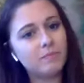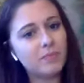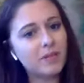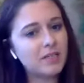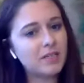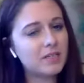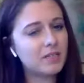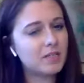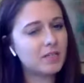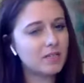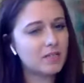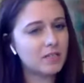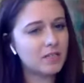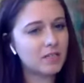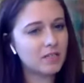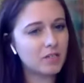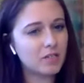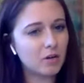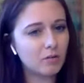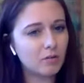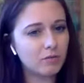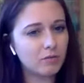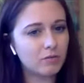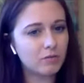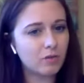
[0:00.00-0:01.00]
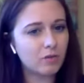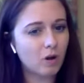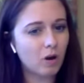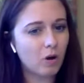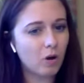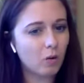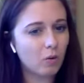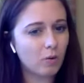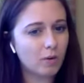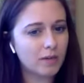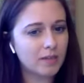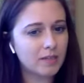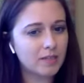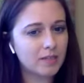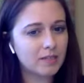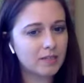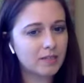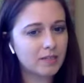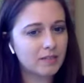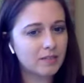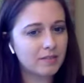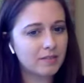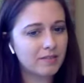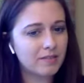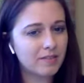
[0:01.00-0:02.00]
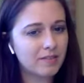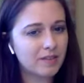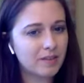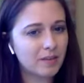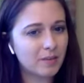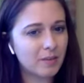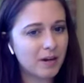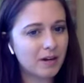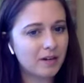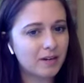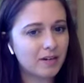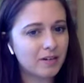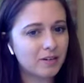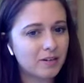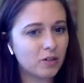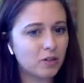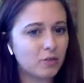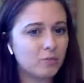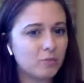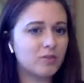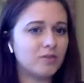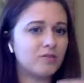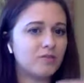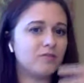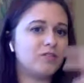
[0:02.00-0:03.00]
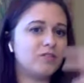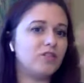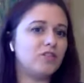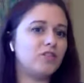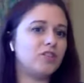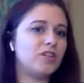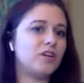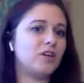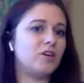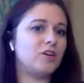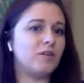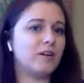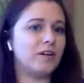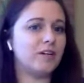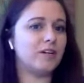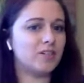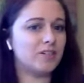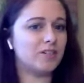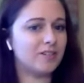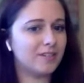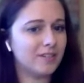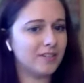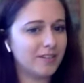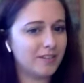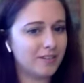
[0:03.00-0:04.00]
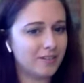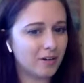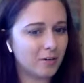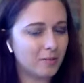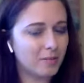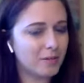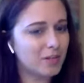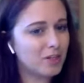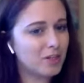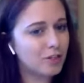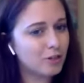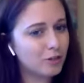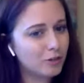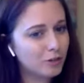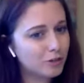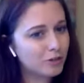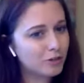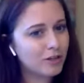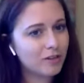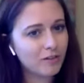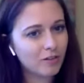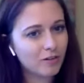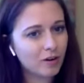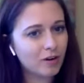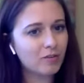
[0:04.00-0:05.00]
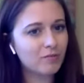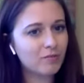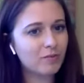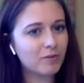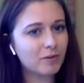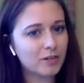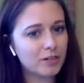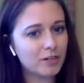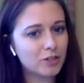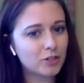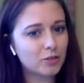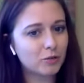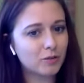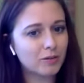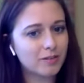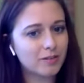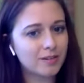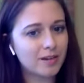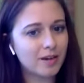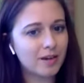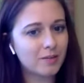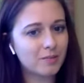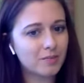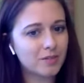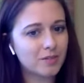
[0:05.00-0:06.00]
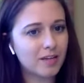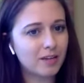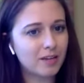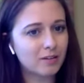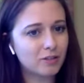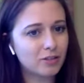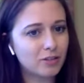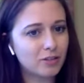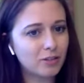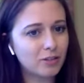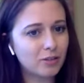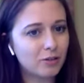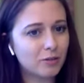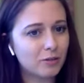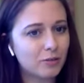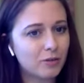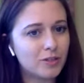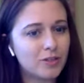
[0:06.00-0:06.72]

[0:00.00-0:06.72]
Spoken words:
businesses don't always think about it in terms of generations either. I mean, usually they're on a pretty short time scale too.